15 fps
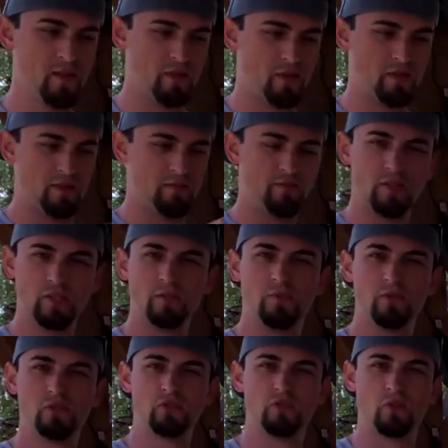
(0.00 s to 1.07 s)
There's an uh,
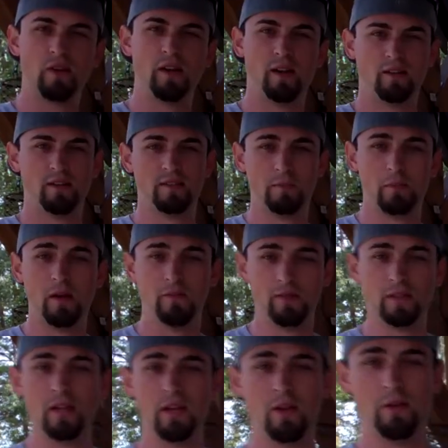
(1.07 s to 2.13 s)
invisible uh, string that's above
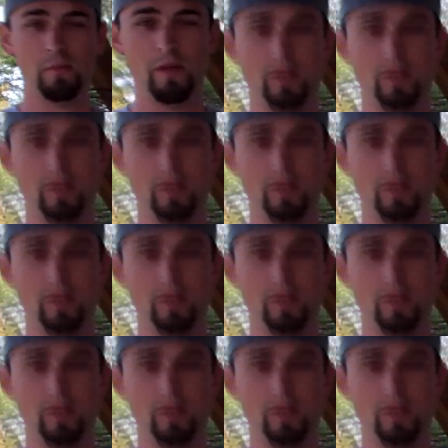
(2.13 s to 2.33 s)
it, though. I